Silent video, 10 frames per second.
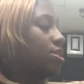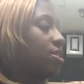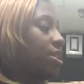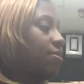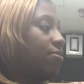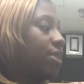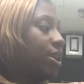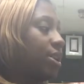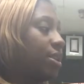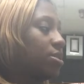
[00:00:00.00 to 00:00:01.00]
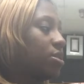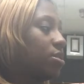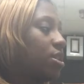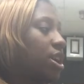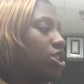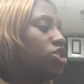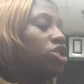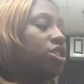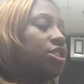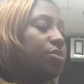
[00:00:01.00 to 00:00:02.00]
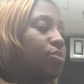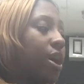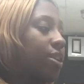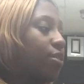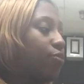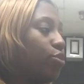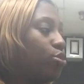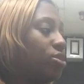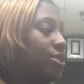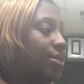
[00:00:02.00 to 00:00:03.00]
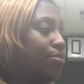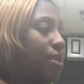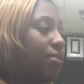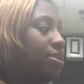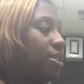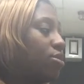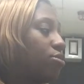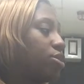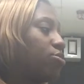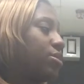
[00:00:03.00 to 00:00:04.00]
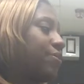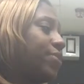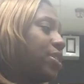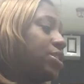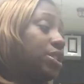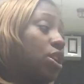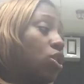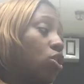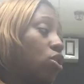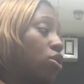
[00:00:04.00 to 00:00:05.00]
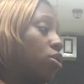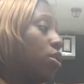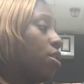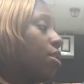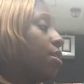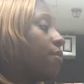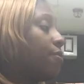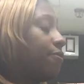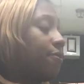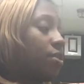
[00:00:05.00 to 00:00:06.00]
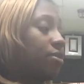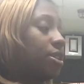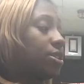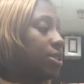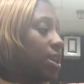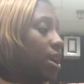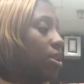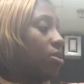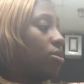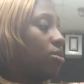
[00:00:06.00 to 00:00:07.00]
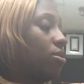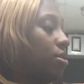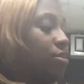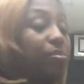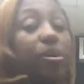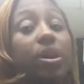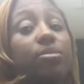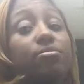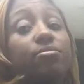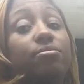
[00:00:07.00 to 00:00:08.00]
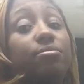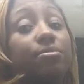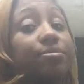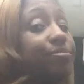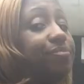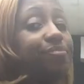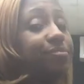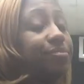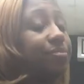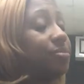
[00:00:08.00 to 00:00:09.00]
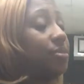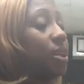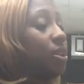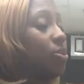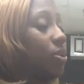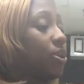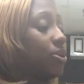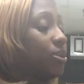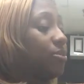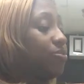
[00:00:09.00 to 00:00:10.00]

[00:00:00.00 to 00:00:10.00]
to even recognize her. She sprouted roots and berries and crystals and feathers and long, furry tail. But nothing worked.